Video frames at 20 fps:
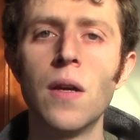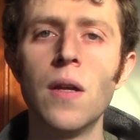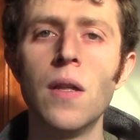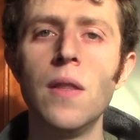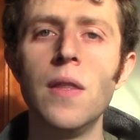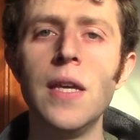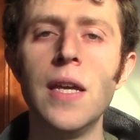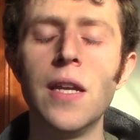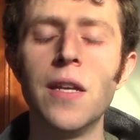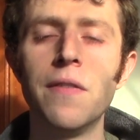
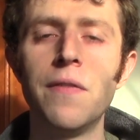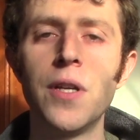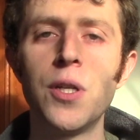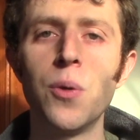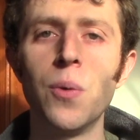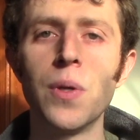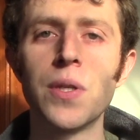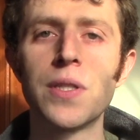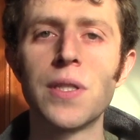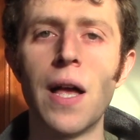The
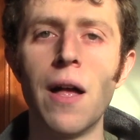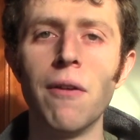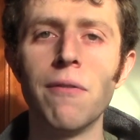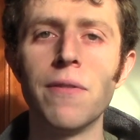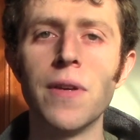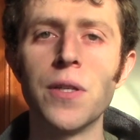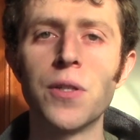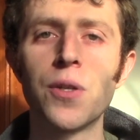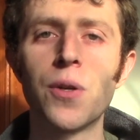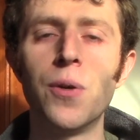individual self
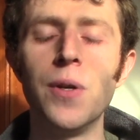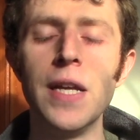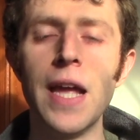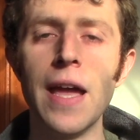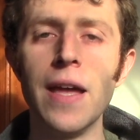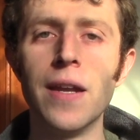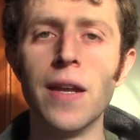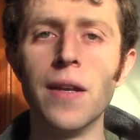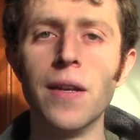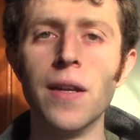is
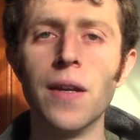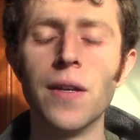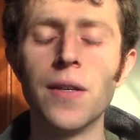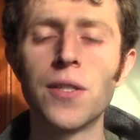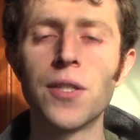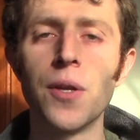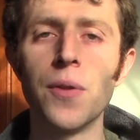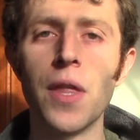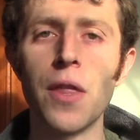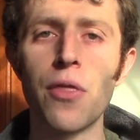created
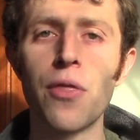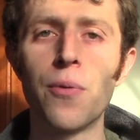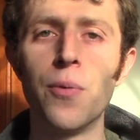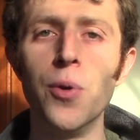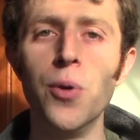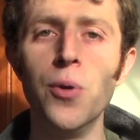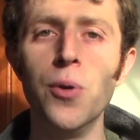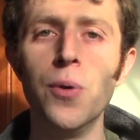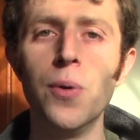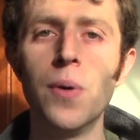so that
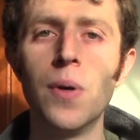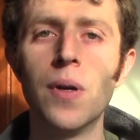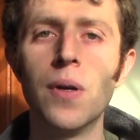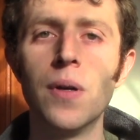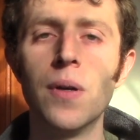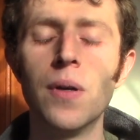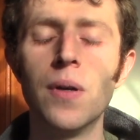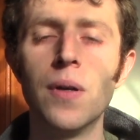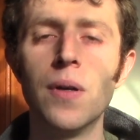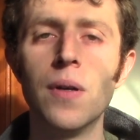through
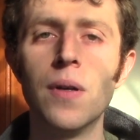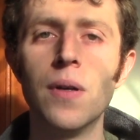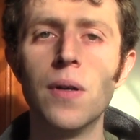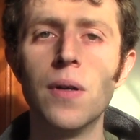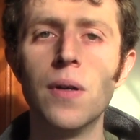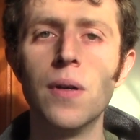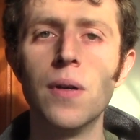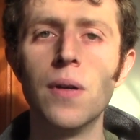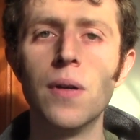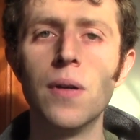
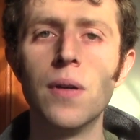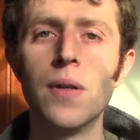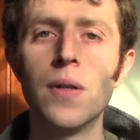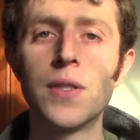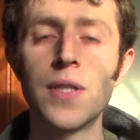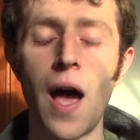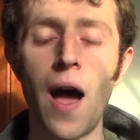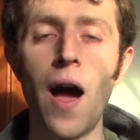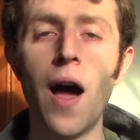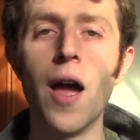
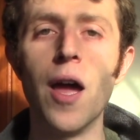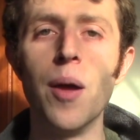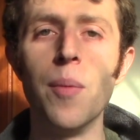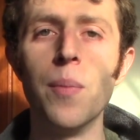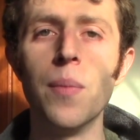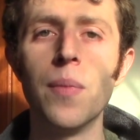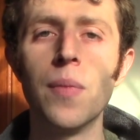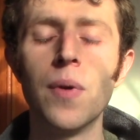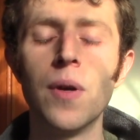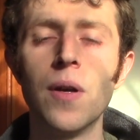time,
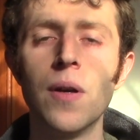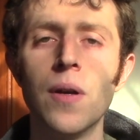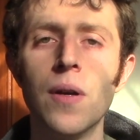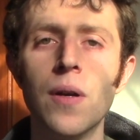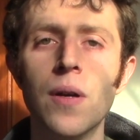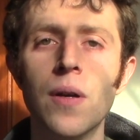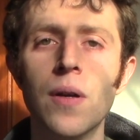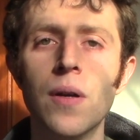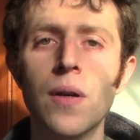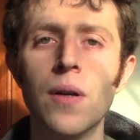
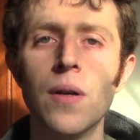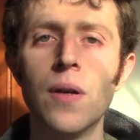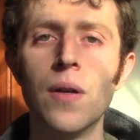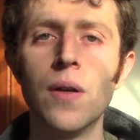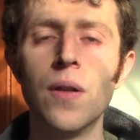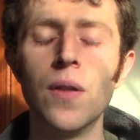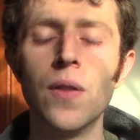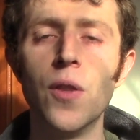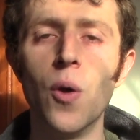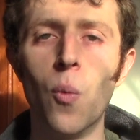
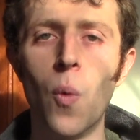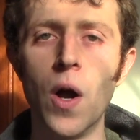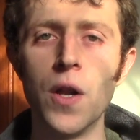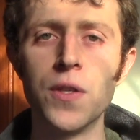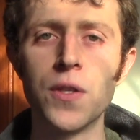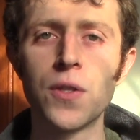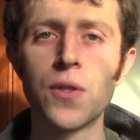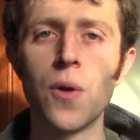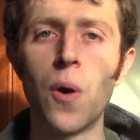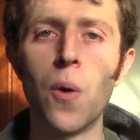the one
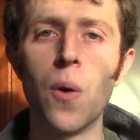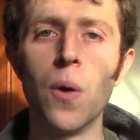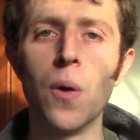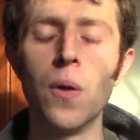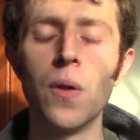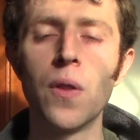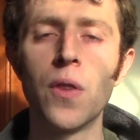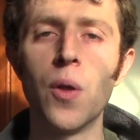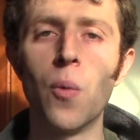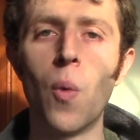
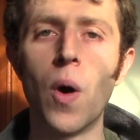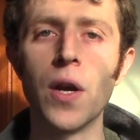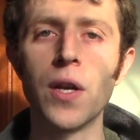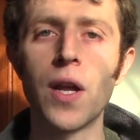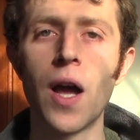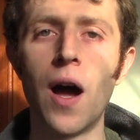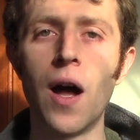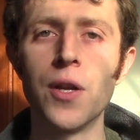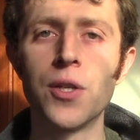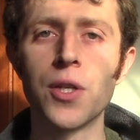soul, the one
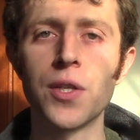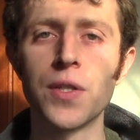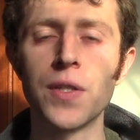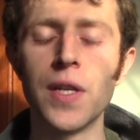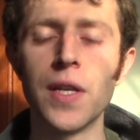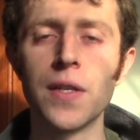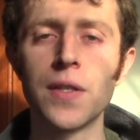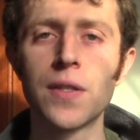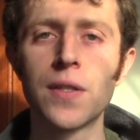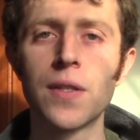
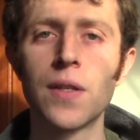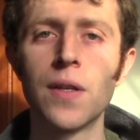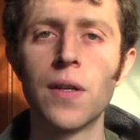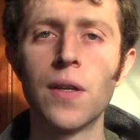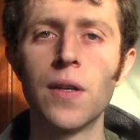consciousness,